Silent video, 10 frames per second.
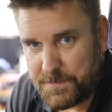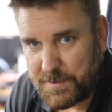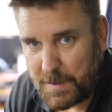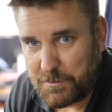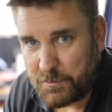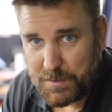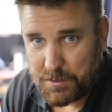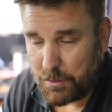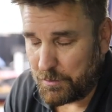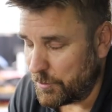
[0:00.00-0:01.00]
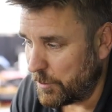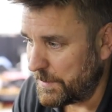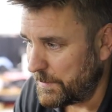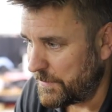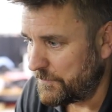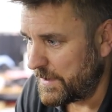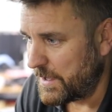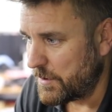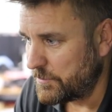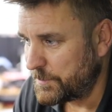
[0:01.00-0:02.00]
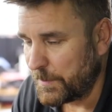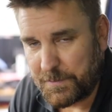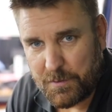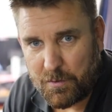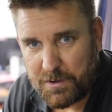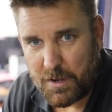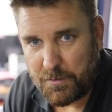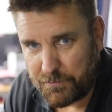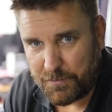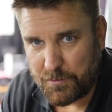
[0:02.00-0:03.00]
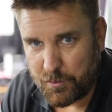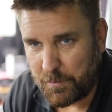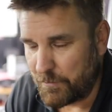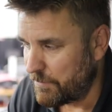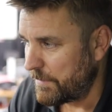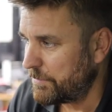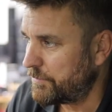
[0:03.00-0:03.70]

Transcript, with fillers: same as we do normally with the videos, but we're not going to go through the normal run